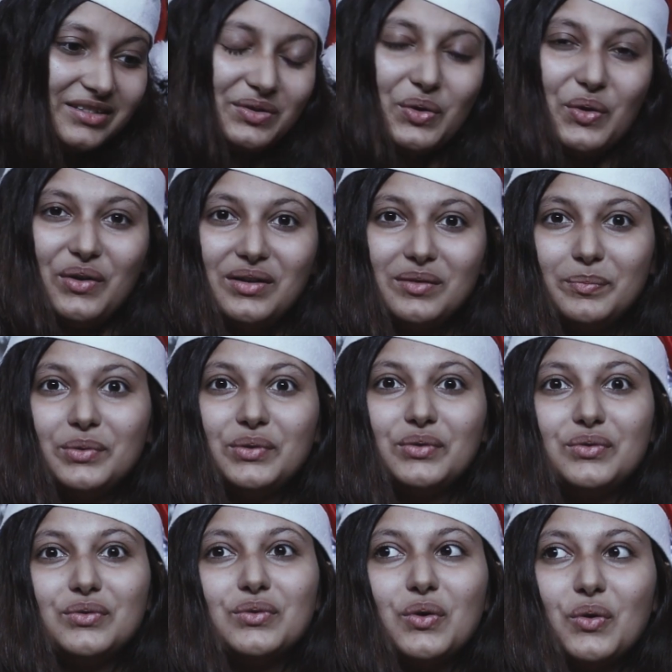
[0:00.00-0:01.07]
all
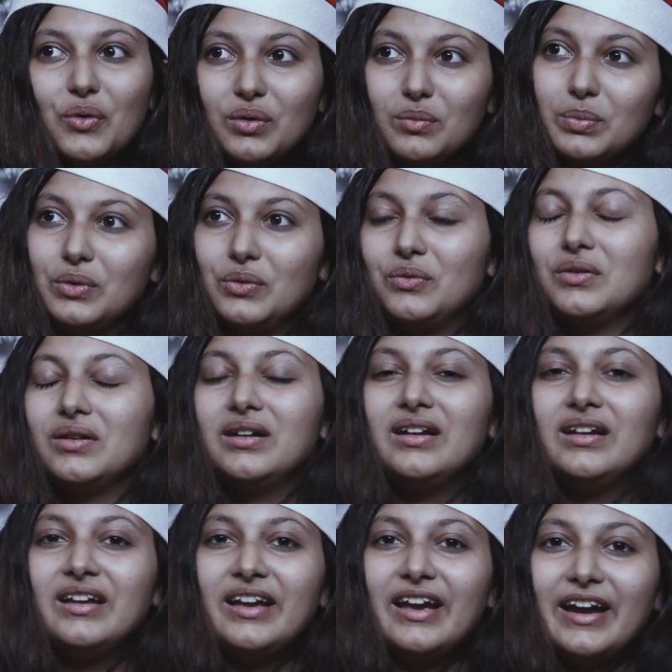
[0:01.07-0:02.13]
blue, whole blue.
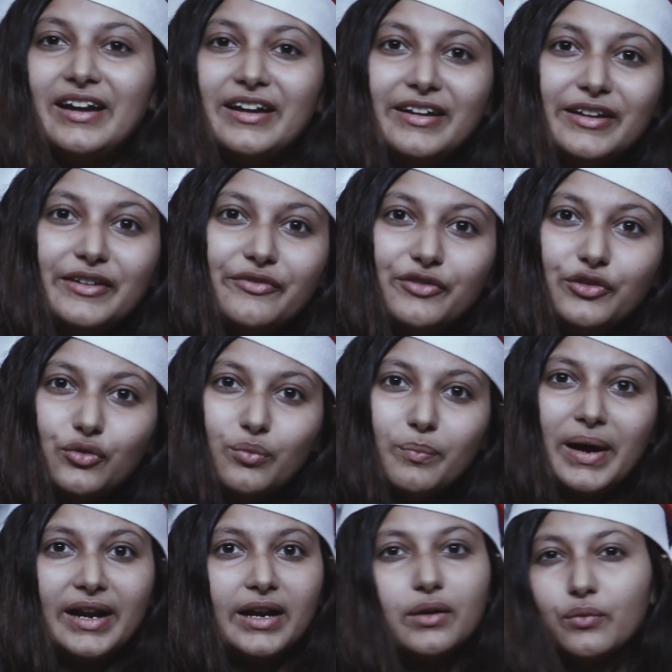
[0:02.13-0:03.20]
And if you
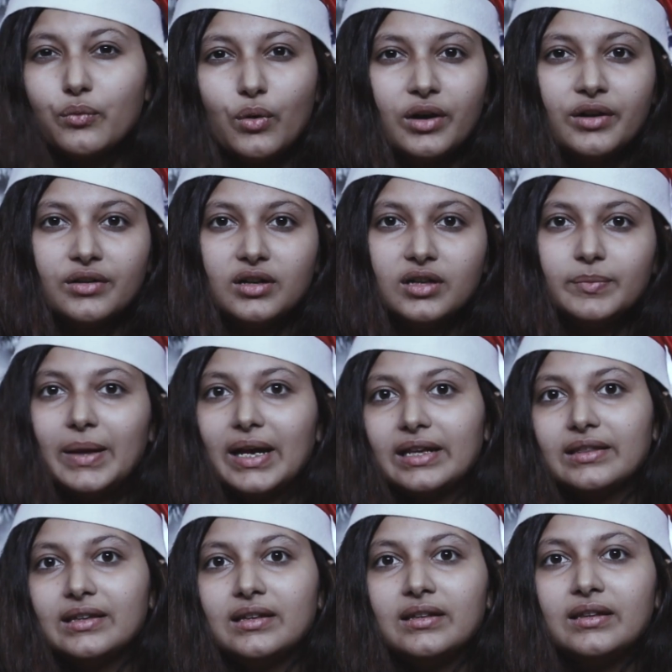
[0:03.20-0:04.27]
might have wondered back
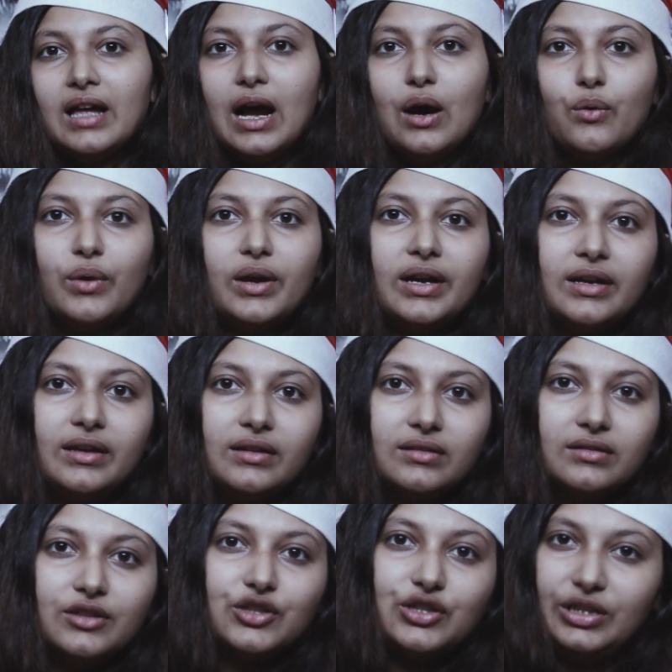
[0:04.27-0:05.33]
then how I
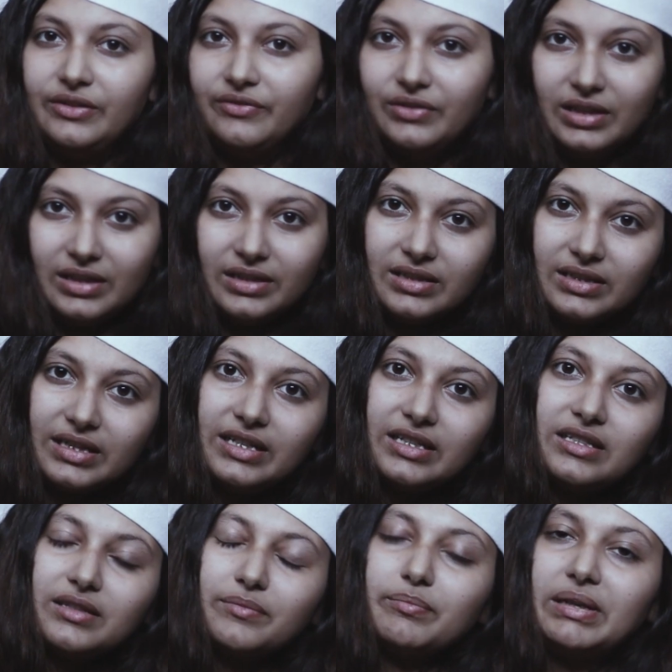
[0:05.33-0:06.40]
achieved this,
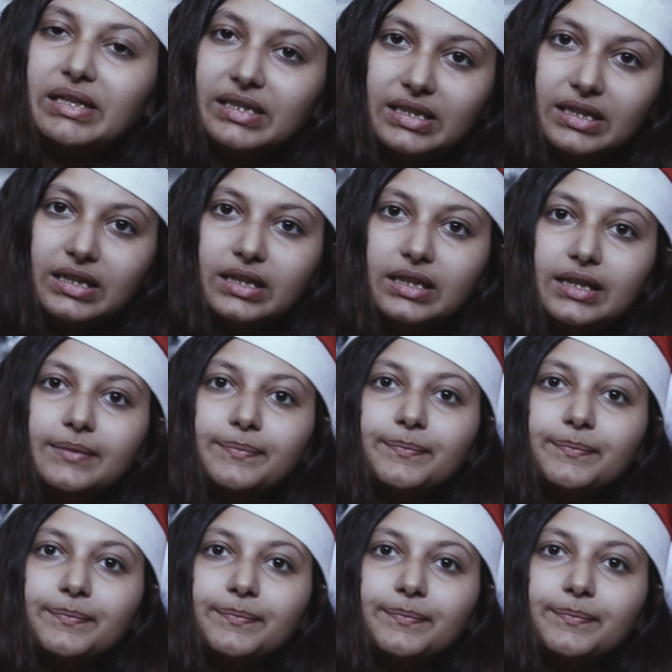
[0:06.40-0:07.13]
it's basically